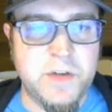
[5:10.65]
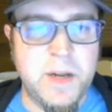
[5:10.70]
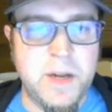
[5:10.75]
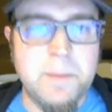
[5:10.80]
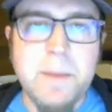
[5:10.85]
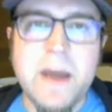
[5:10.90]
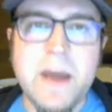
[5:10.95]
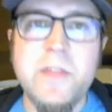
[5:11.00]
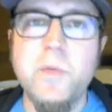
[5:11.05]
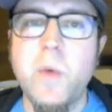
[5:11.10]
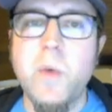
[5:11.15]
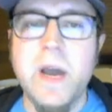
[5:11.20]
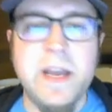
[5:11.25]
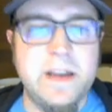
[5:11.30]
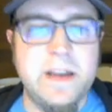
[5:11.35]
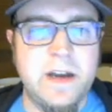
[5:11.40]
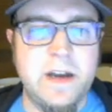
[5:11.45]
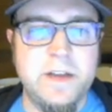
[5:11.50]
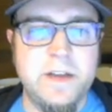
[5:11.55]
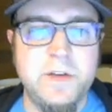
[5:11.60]
And by the way,
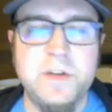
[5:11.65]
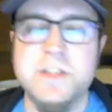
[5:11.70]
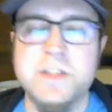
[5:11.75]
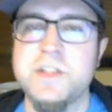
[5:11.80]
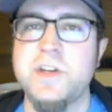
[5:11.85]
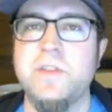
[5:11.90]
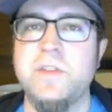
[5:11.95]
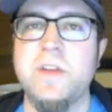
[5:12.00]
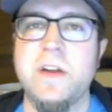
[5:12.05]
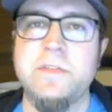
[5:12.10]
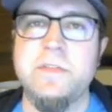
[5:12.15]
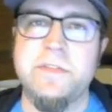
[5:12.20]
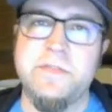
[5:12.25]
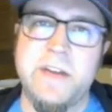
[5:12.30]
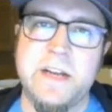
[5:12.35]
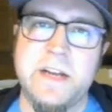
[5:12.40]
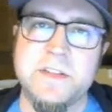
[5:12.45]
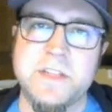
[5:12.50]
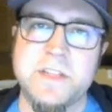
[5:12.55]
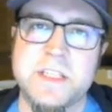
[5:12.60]
you can serve it off the
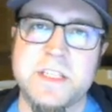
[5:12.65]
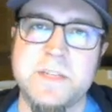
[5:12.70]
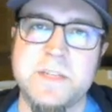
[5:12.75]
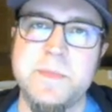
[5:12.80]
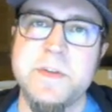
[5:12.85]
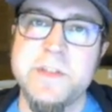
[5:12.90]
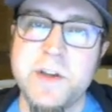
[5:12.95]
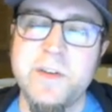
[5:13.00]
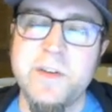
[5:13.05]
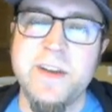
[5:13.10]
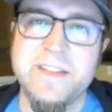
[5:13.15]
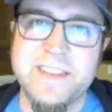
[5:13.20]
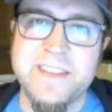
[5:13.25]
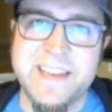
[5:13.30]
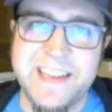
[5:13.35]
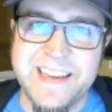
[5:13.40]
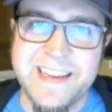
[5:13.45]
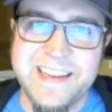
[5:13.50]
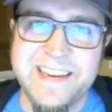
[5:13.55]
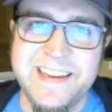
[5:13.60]
file system. You don't even
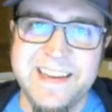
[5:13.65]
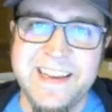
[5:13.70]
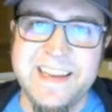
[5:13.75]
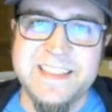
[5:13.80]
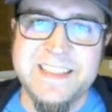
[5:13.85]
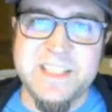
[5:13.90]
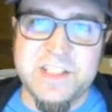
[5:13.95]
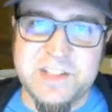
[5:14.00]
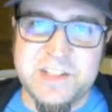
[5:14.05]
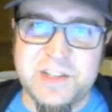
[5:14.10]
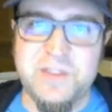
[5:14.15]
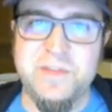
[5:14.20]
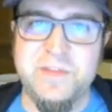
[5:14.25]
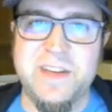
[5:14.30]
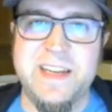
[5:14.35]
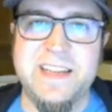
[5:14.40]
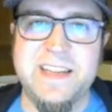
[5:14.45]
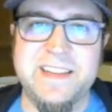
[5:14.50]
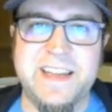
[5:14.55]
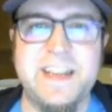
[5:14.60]
need to serve it
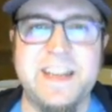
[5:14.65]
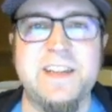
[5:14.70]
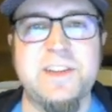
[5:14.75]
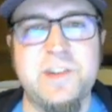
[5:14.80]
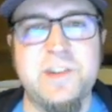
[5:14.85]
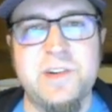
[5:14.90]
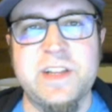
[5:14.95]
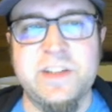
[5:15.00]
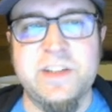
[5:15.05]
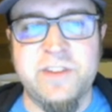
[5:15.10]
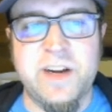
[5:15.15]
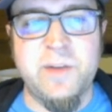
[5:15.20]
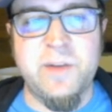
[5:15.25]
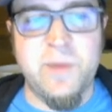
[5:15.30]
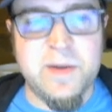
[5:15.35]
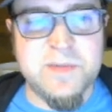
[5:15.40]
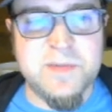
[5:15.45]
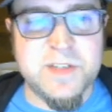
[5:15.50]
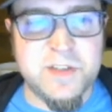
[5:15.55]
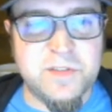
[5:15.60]
in like a locally running
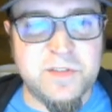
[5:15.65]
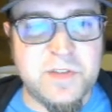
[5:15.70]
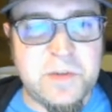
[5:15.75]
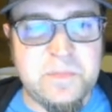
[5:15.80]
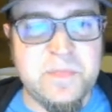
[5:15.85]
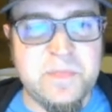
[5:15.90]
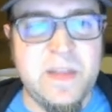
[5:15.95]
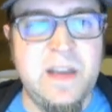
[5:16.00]
web server.